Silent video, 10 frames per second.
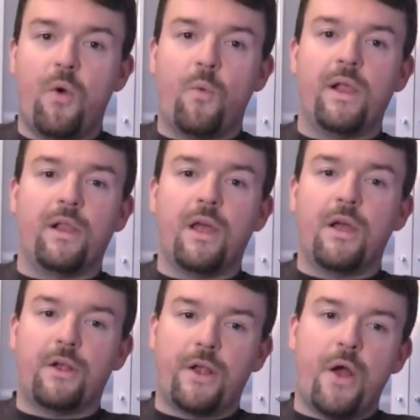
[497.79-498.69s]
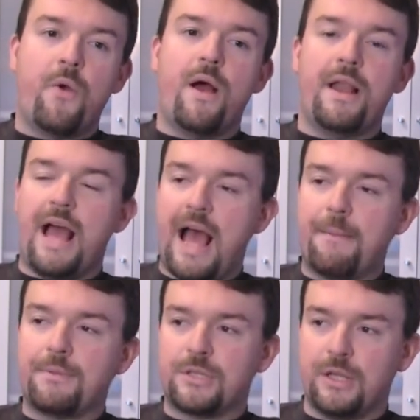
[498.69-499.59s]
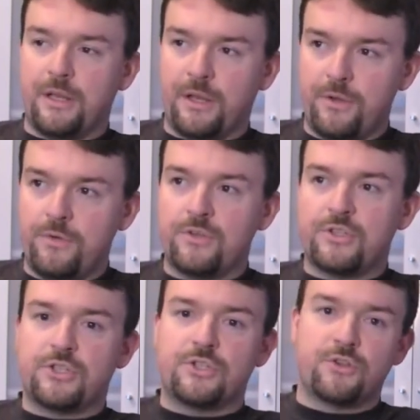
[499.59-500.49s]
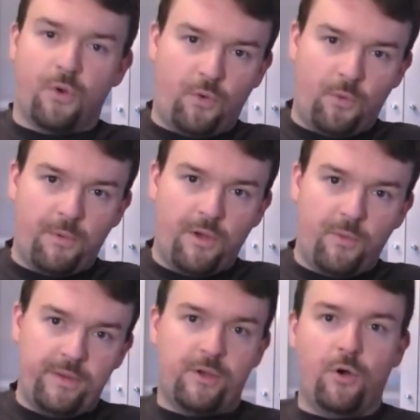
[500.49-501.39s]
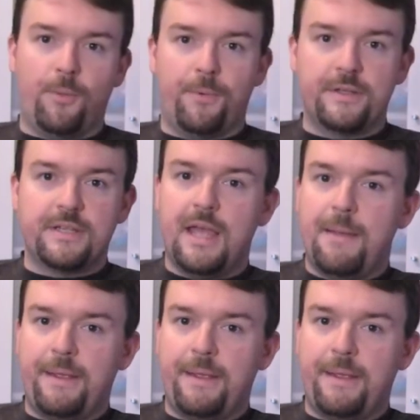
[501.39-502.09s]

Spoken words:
will go an absolute storm with corporates,